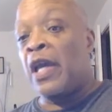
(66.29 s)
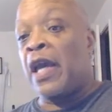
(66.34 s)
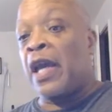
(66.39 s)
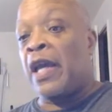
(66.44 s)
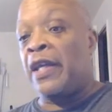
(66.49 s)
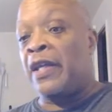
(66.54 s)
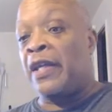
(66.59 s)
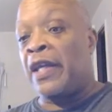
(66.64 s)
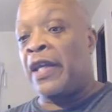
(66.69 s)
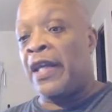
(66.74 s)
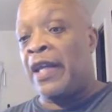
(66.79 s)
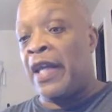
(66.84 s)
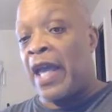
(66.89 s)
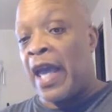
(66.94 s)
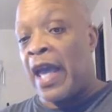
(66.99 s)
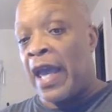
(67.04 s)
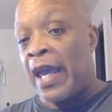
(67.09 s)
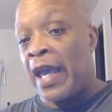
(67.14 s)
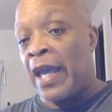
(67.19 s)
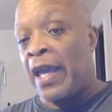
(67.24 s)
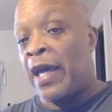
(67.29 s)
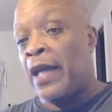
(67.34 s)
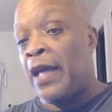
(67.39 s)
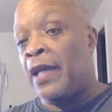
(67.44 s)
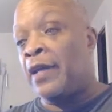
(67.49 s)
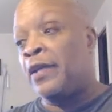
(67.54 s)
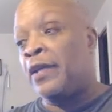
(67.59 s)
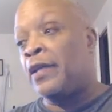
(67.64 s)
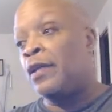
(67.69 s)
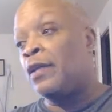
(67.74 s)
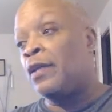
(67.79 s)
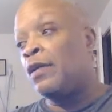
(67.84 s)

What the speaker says: and then add